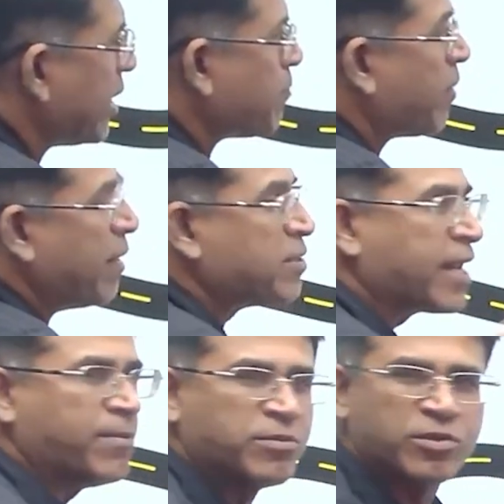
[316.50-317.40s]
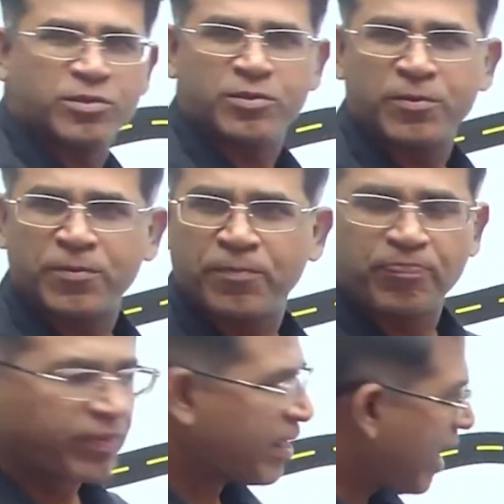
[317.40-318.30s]
is prelims times.
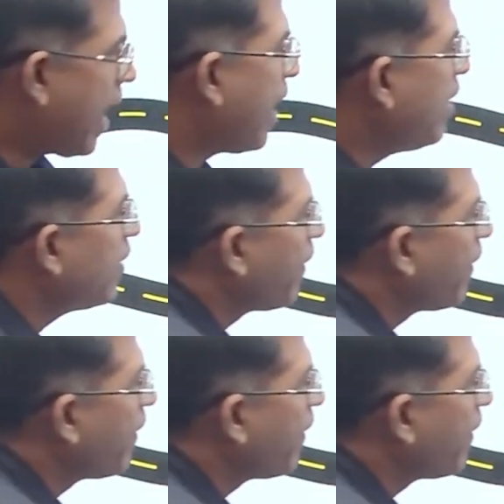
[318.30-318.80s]
And